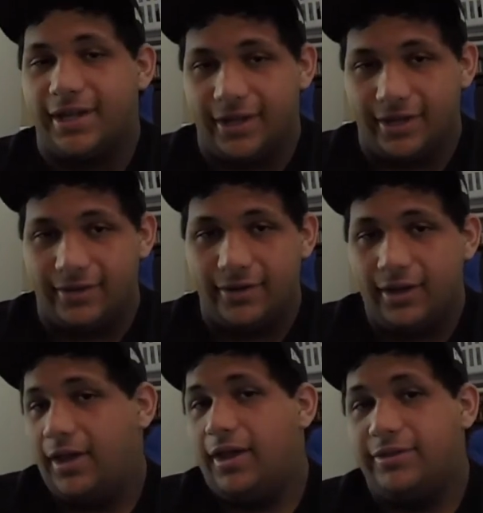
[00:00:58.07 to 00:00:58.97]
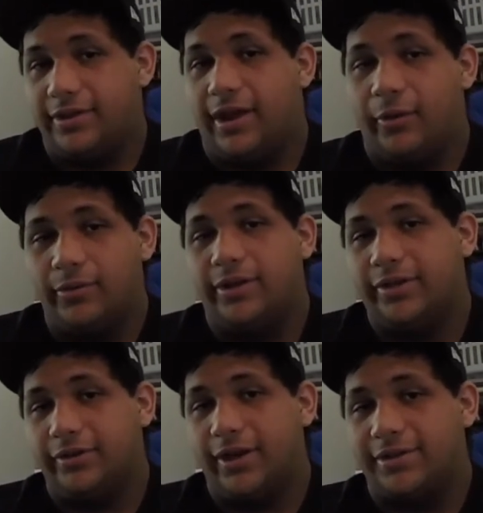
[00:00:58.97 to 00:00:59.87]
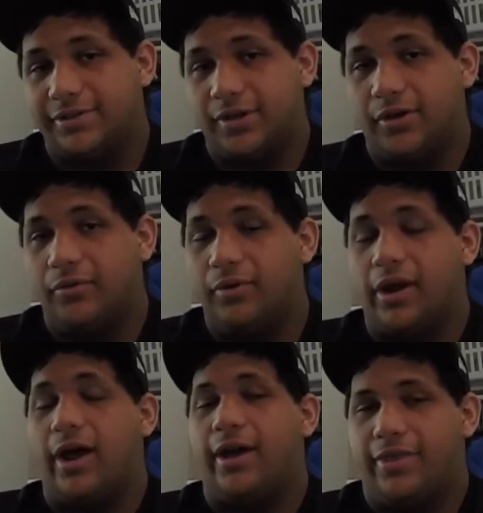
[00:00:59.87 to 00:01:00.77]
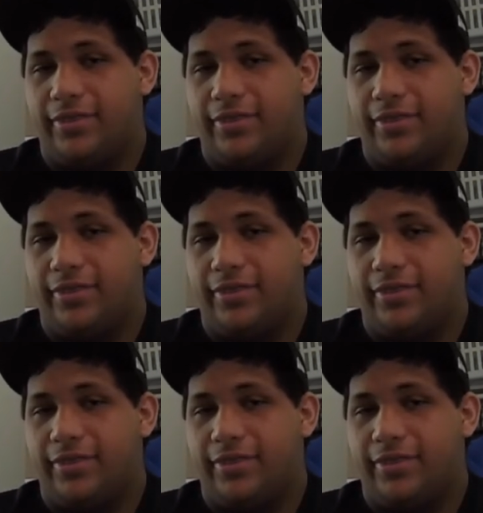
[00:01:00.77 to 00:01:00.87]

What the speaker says: and then I will let you guys know what I